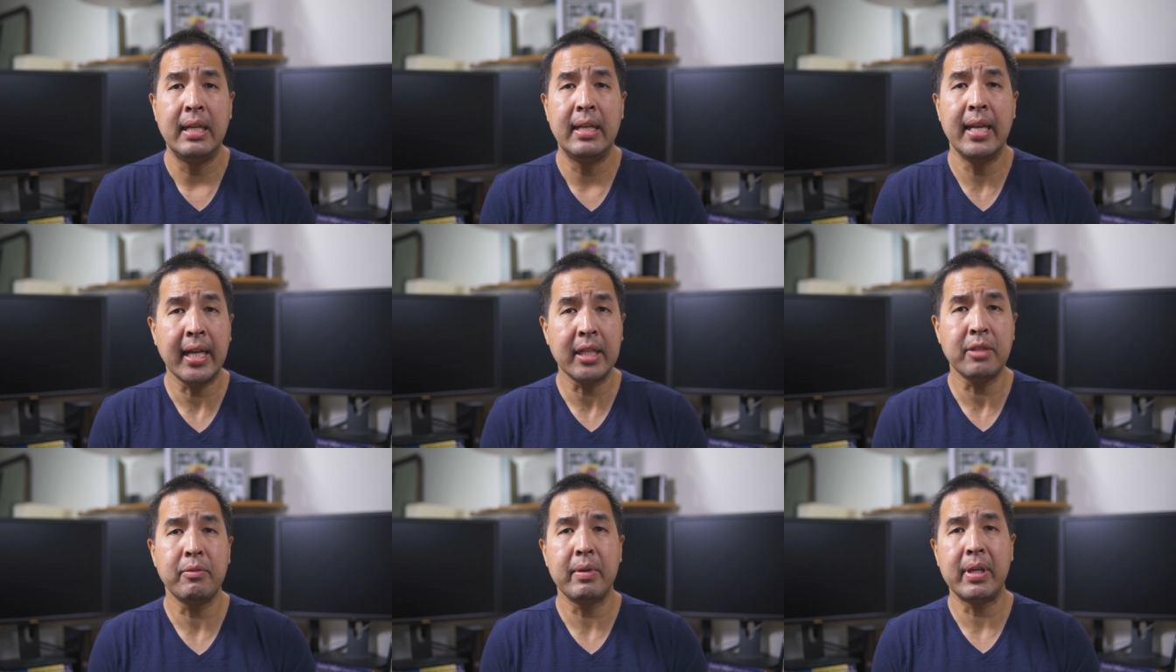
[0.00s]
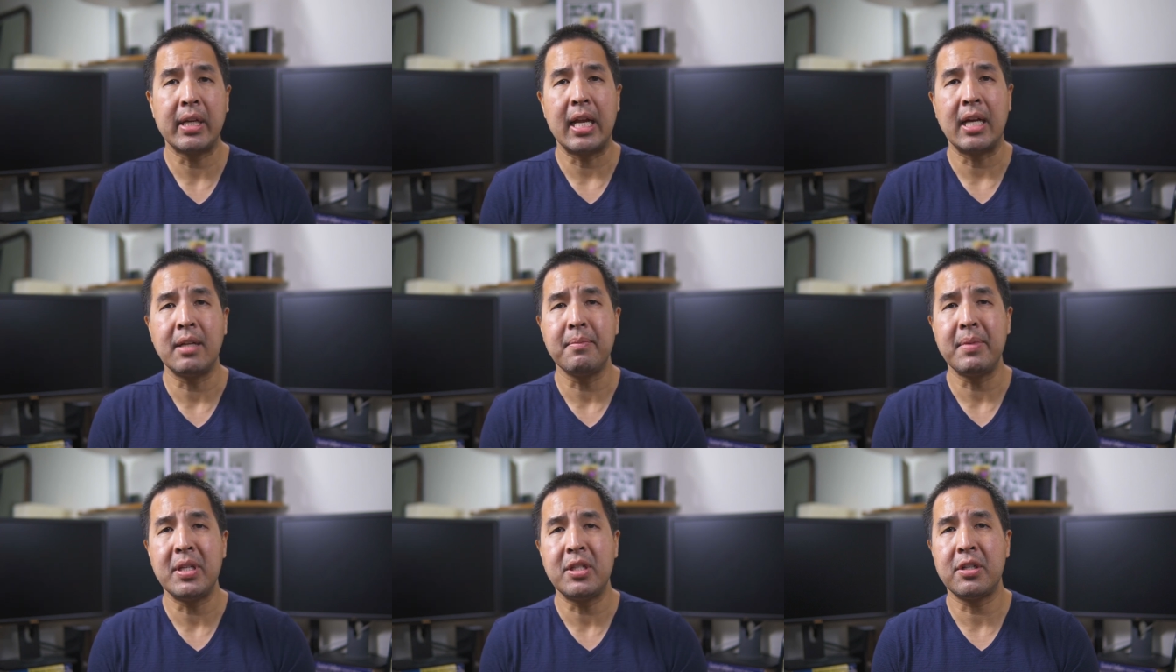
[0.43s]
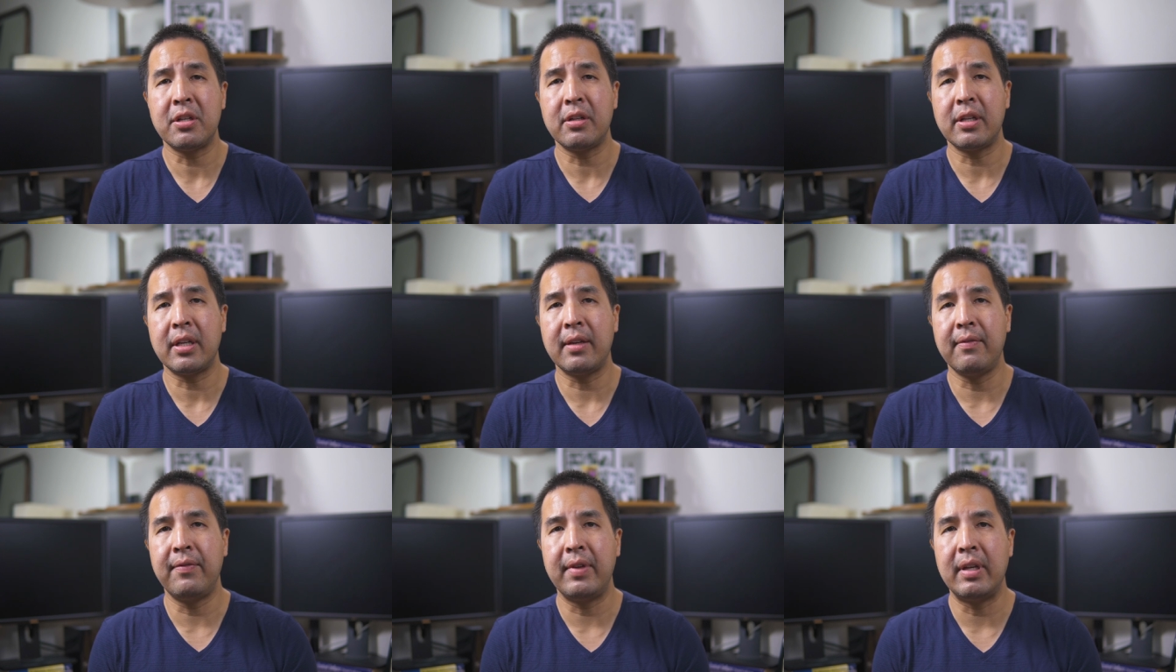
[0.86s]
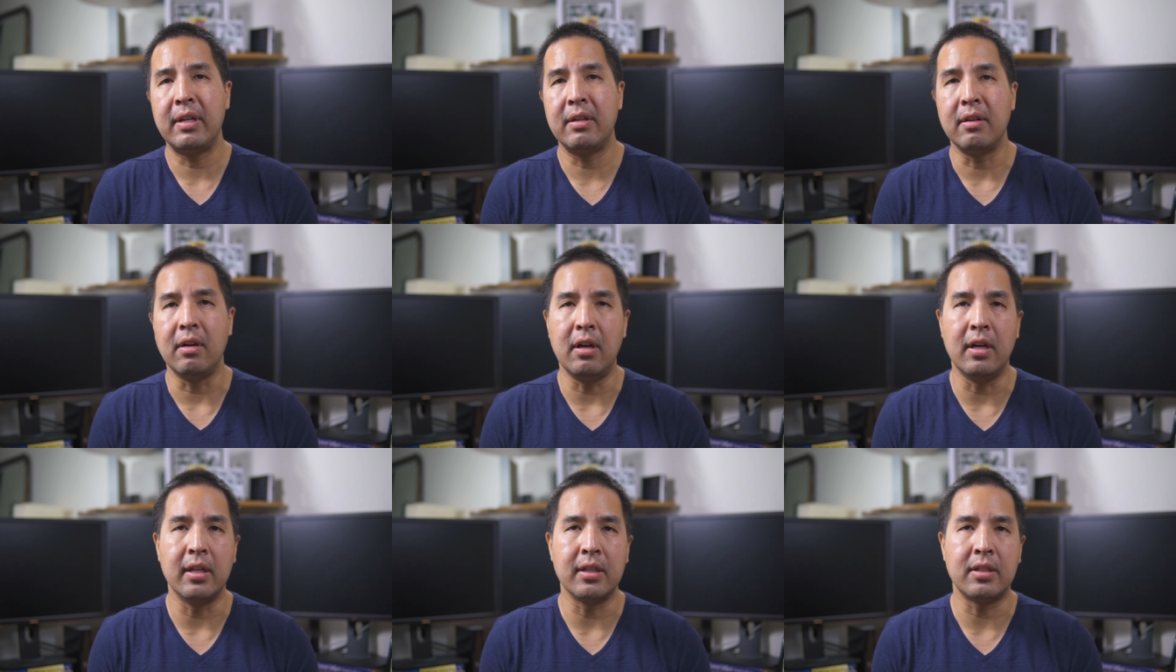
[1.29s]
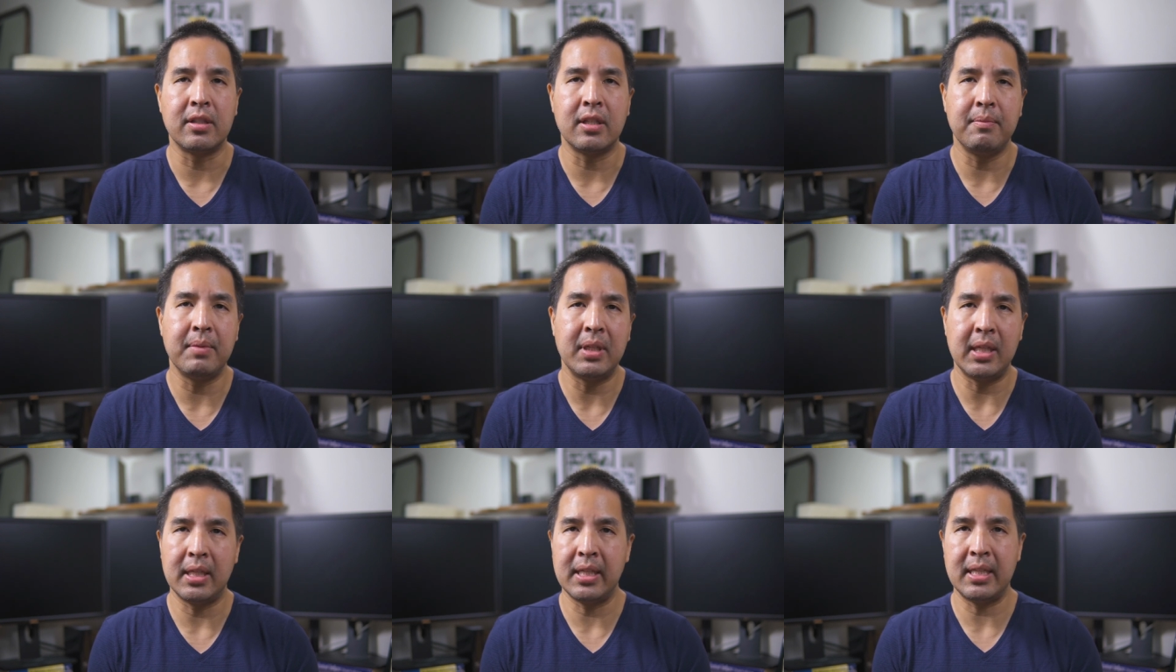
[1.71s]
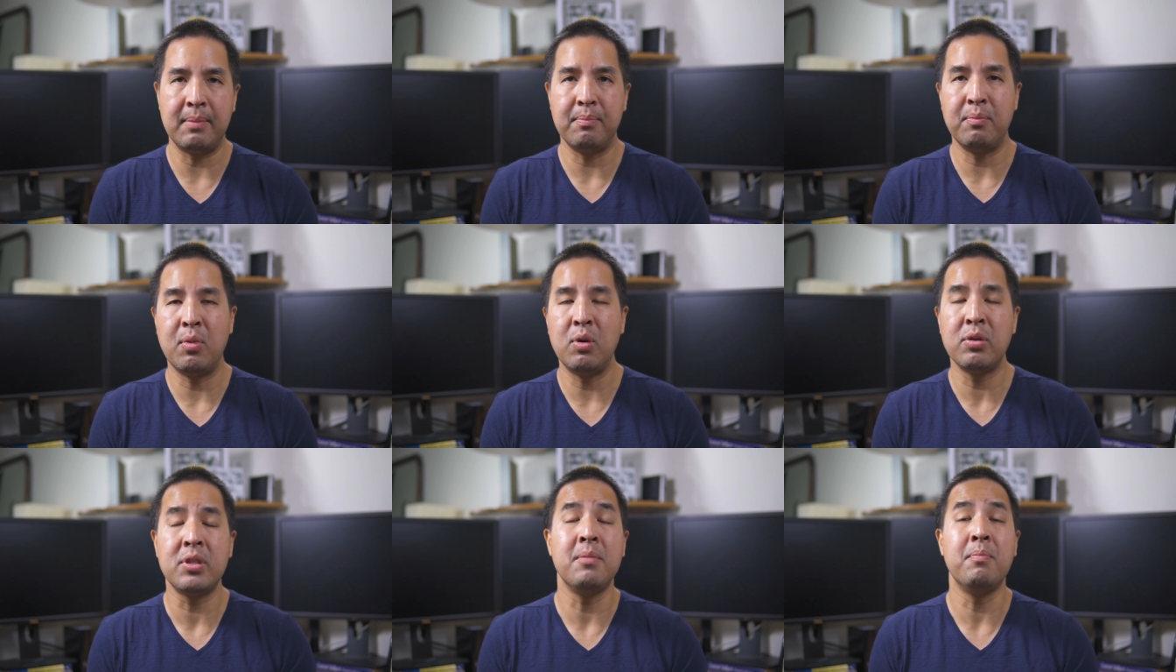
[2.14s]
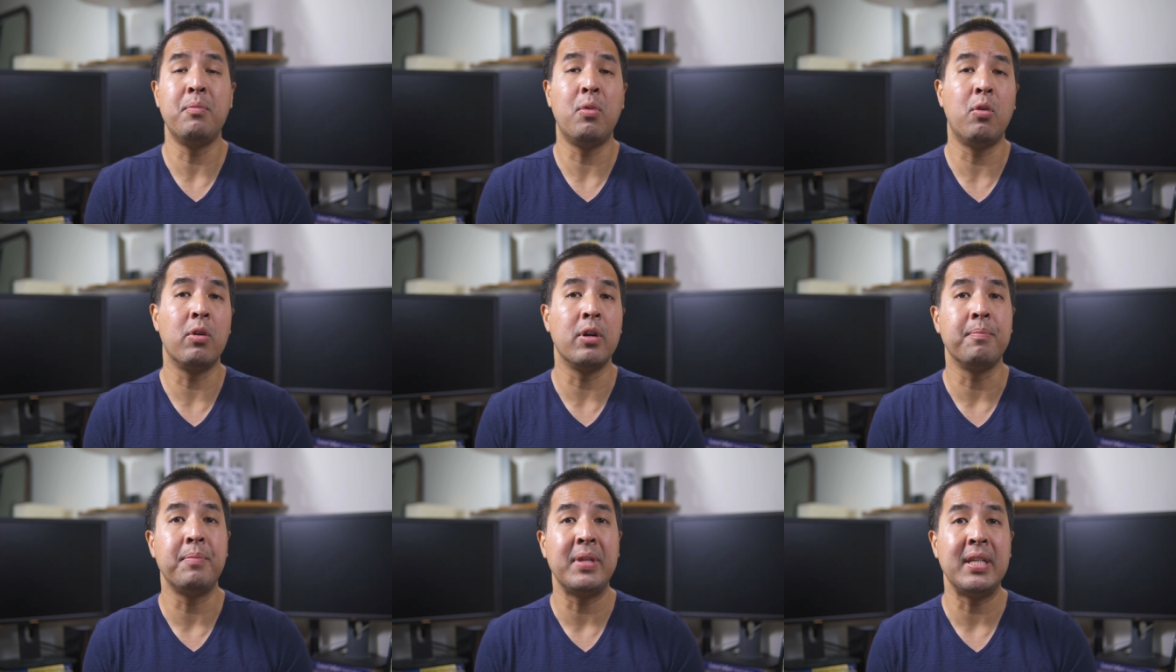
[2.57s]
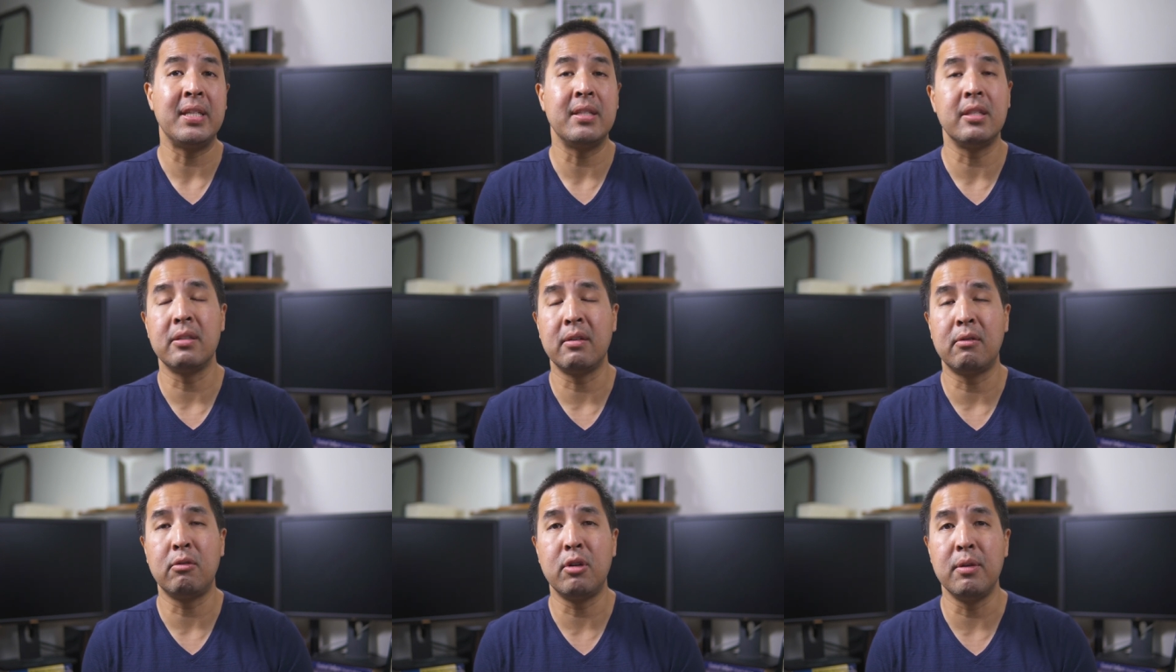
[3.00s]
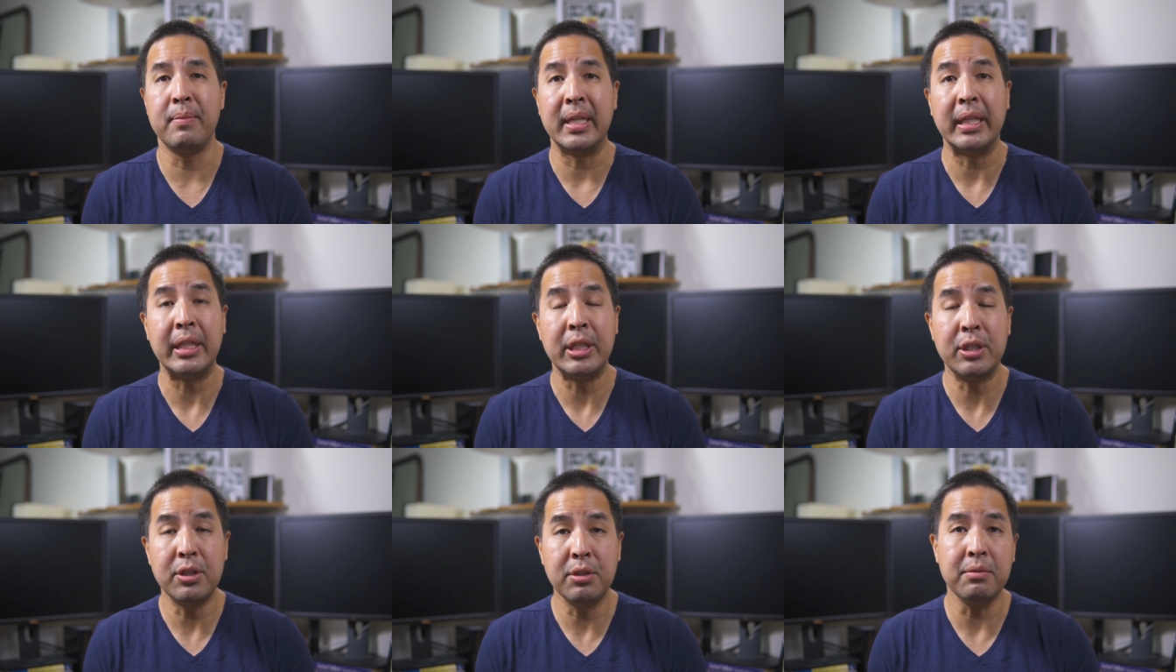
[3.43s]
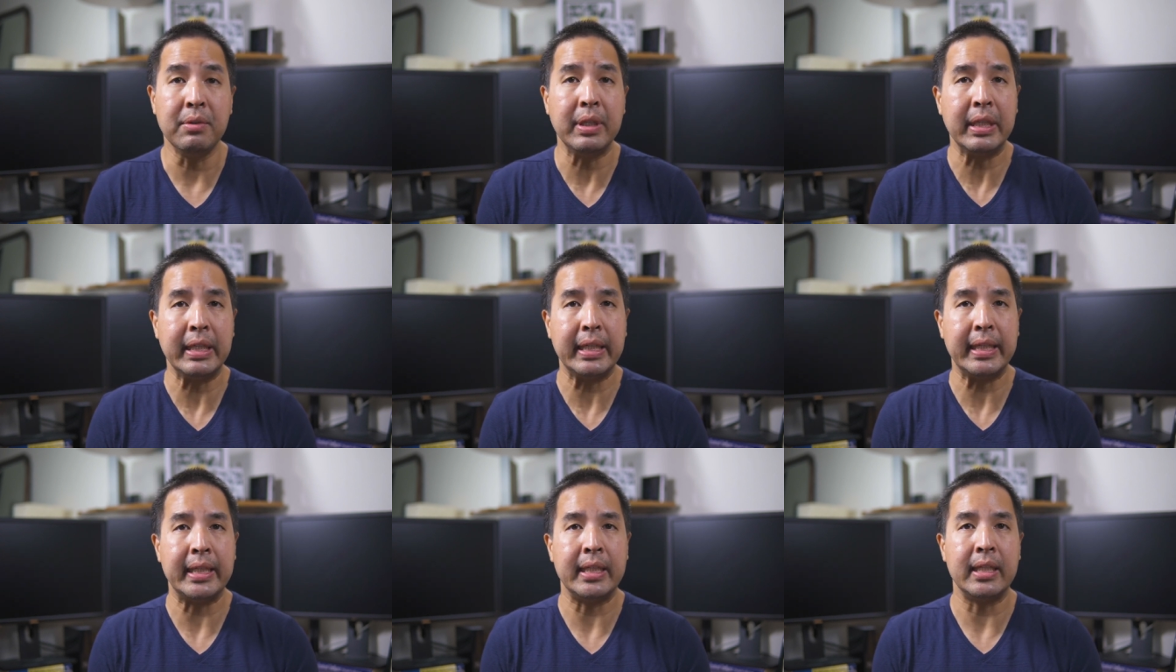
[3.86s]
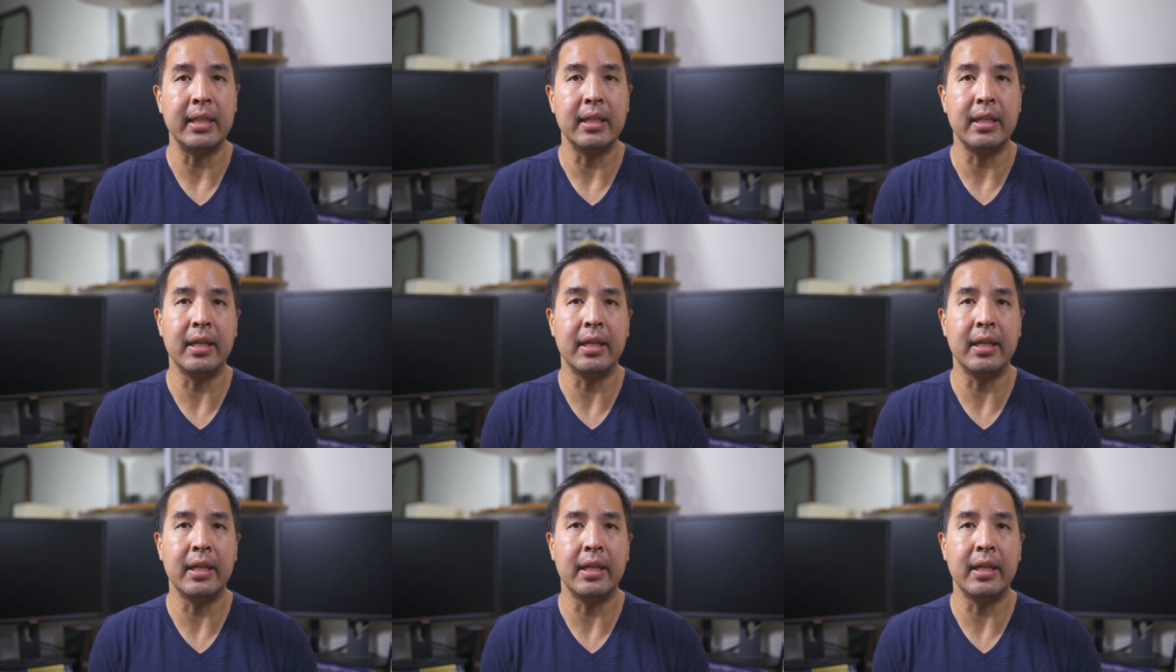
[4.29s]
Next week, I'm going to be sharing a video on some of the most important pieces of equipment you need